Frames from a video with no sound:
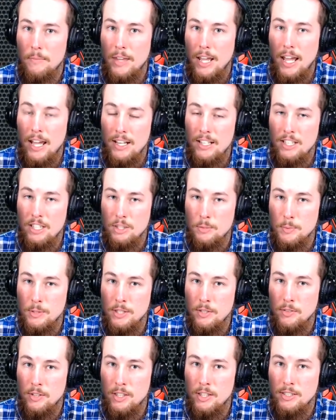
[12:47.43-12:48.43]
And he's
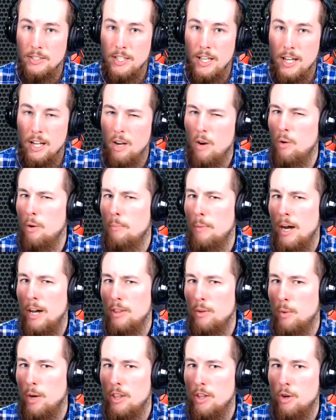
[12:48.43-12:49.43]
specifically saying, oh, and by
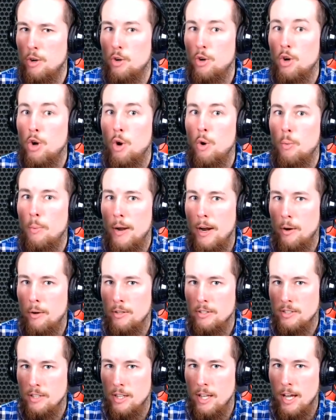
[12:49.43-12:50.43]
the way, there are no
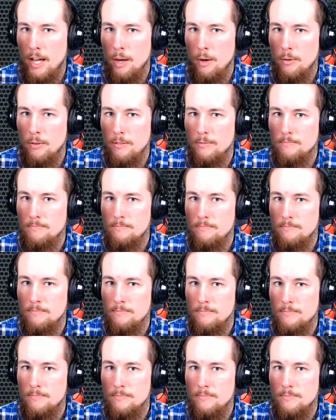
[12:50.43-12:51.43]
parents allowed.
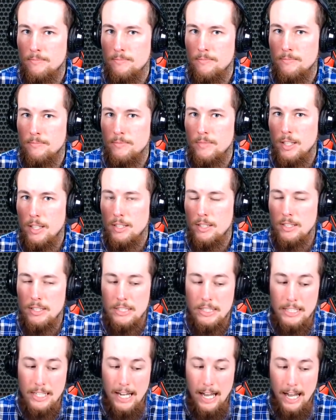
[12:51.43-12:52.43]

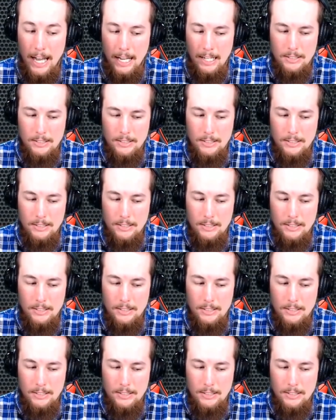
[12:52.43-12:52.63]
Yeah.